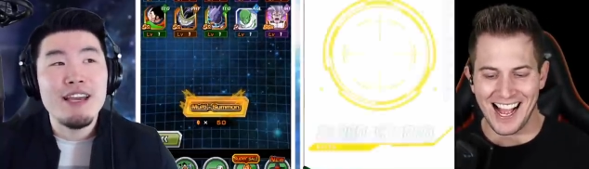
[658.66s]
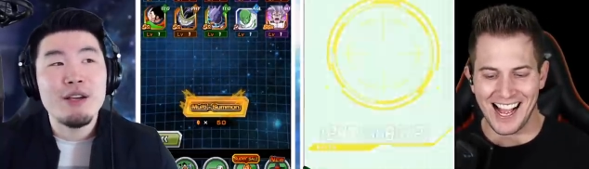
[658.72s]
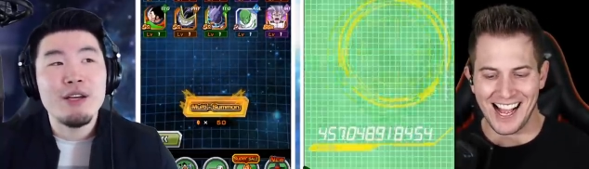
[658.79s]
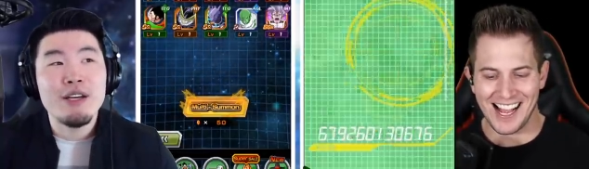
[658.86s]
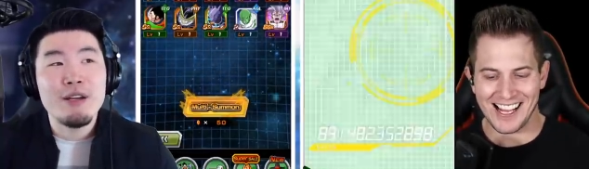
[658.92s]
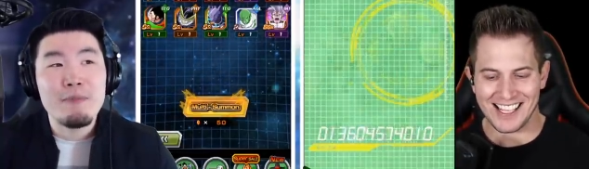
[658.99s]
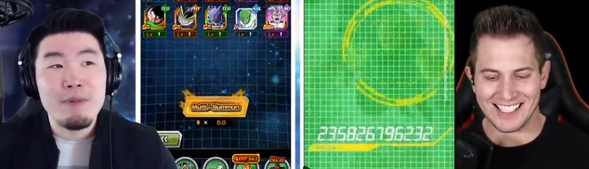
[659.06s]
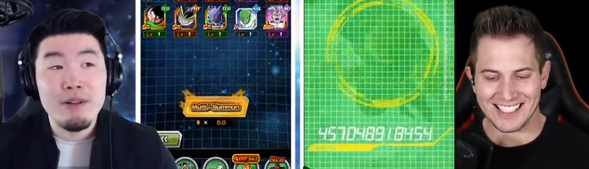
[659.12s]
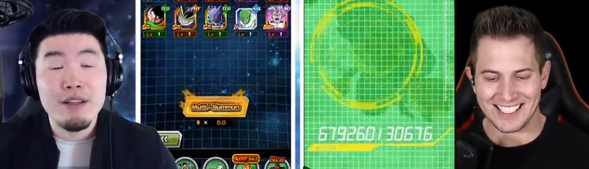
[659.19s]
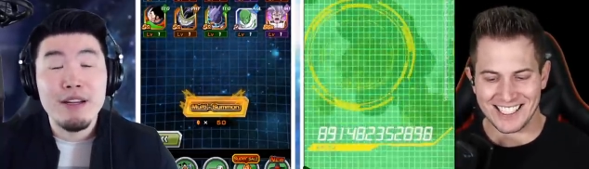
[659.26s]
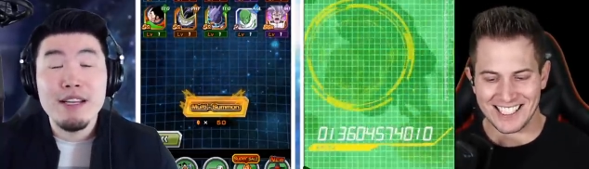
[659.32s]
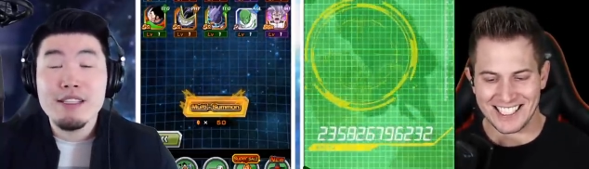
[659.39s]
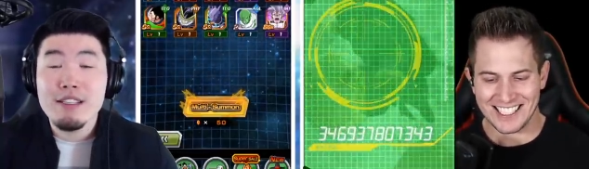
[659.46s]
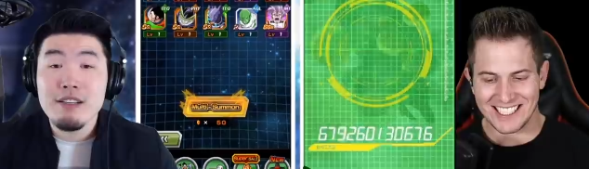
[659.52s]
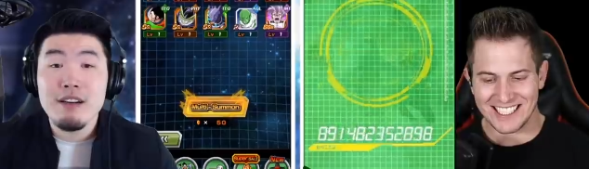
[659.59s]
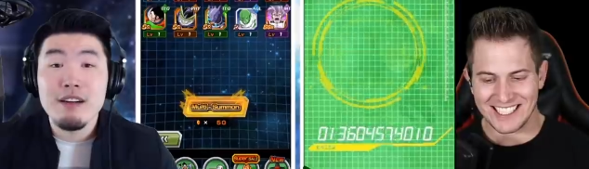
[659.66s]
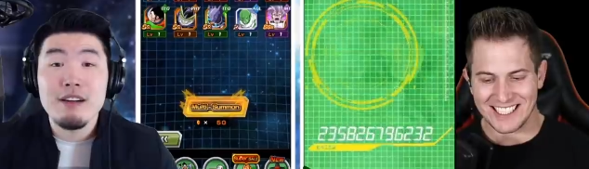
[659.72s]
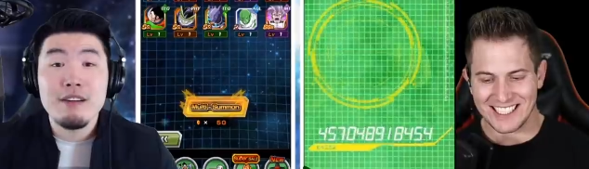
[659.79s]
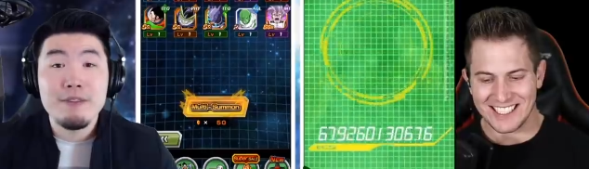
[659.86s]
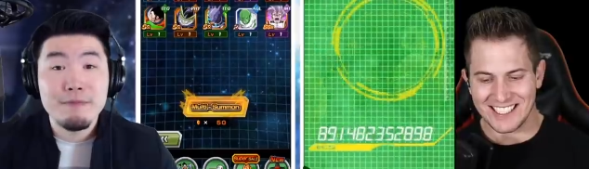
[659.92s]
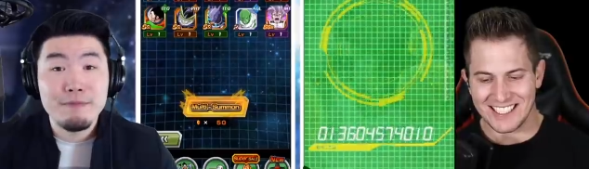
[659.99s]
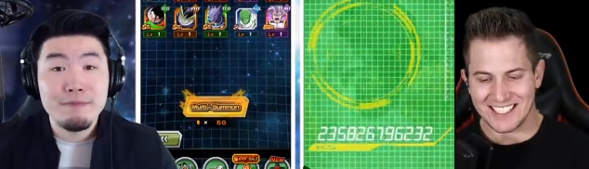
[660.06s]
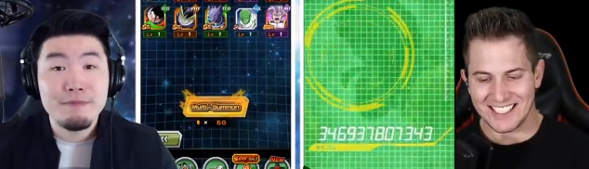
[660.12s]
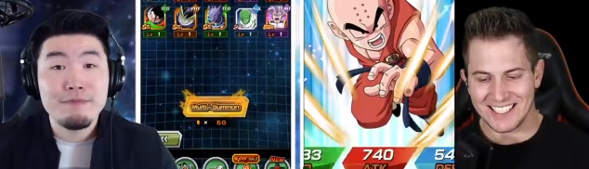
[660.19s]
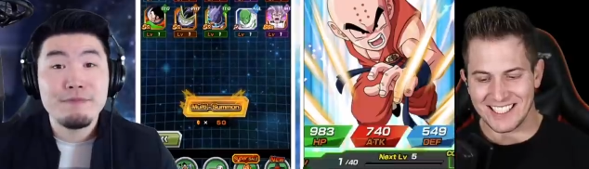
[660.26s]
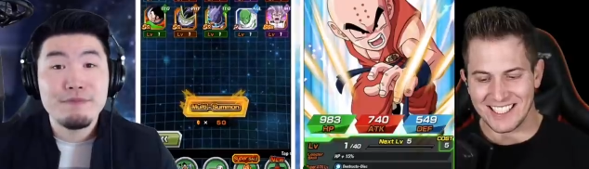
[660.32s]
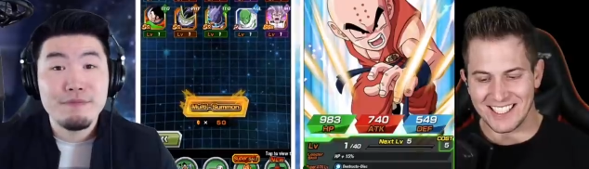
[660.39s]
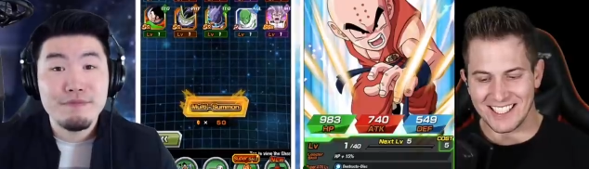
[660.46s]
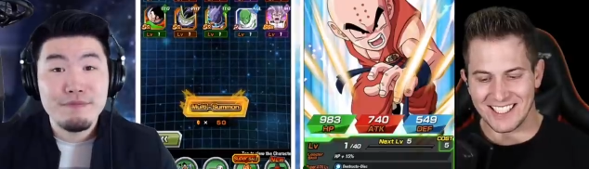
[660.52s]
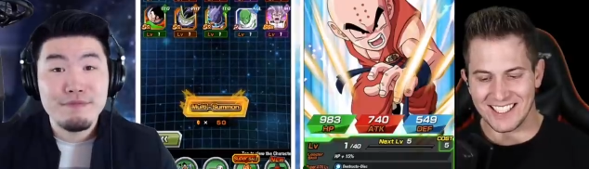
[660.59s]
Speaker 1: you're gonna pull an SSR.
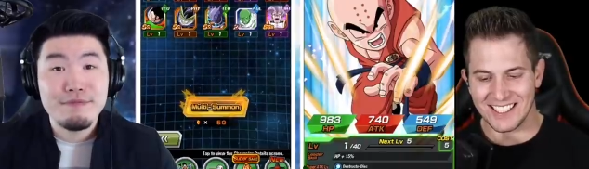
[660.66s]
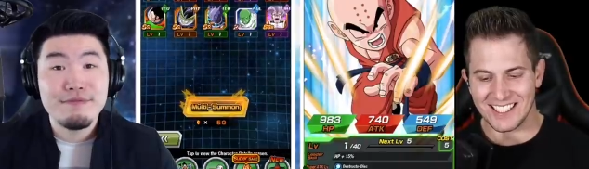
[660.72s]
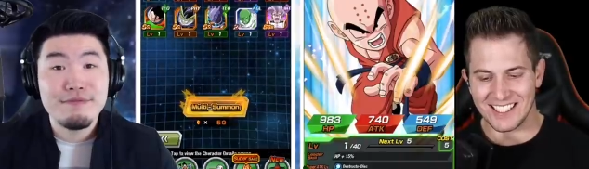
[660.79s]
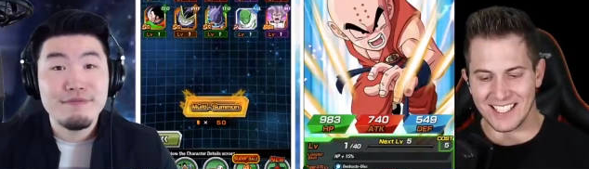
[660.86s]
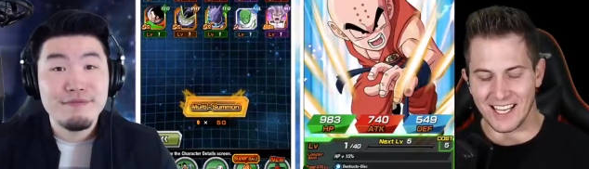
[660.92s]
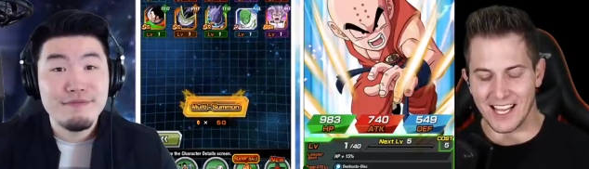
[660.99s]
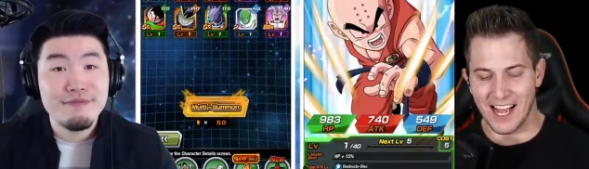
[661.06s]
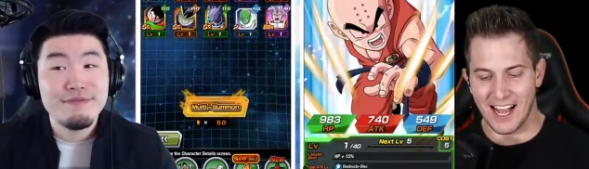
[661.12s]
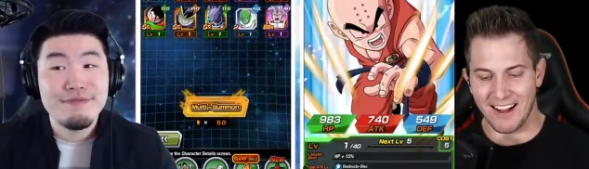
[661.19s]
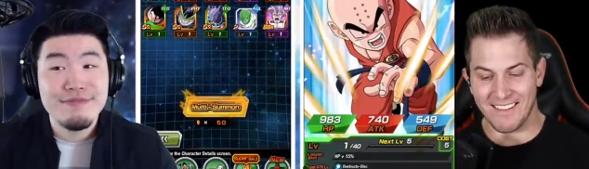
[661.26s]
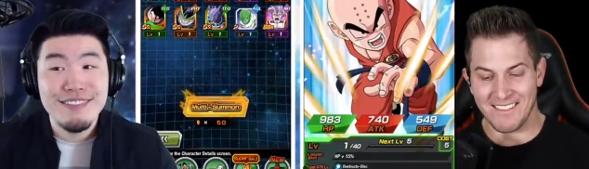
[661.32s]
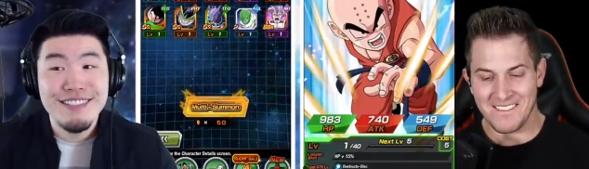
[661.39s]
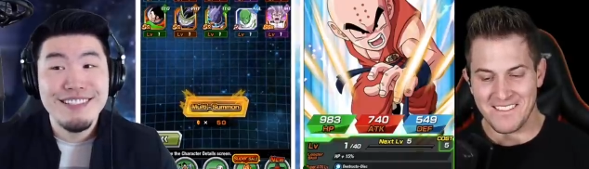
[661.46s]
Yeah.